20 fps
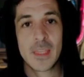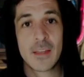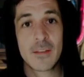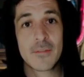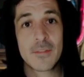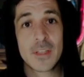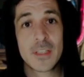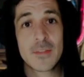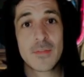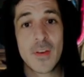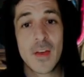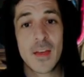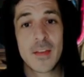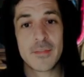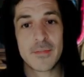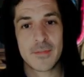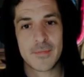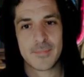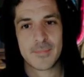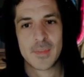Fix 5.
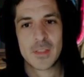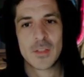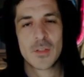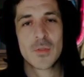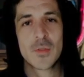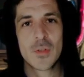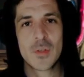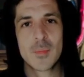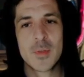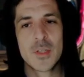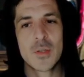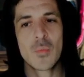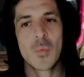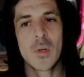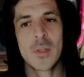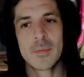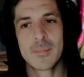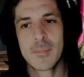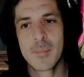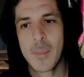Tutorial Mission
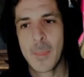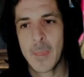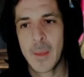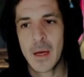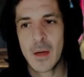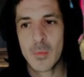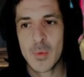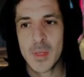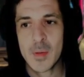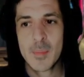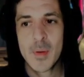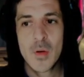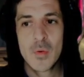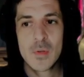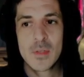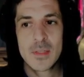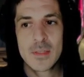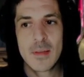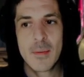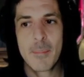1, where the
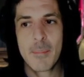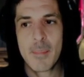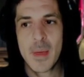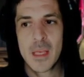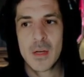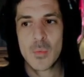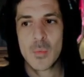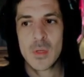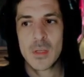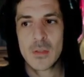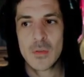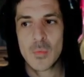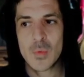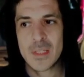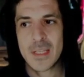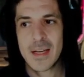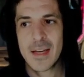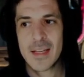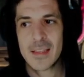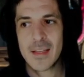opponent's mana wheel was
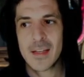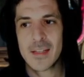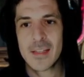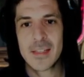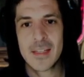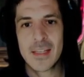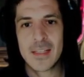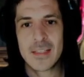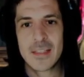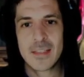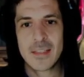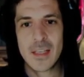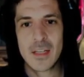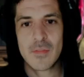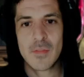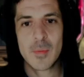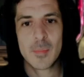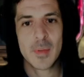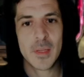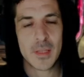highlighted instead of the
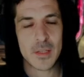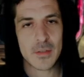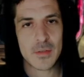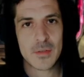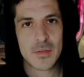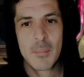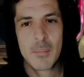players.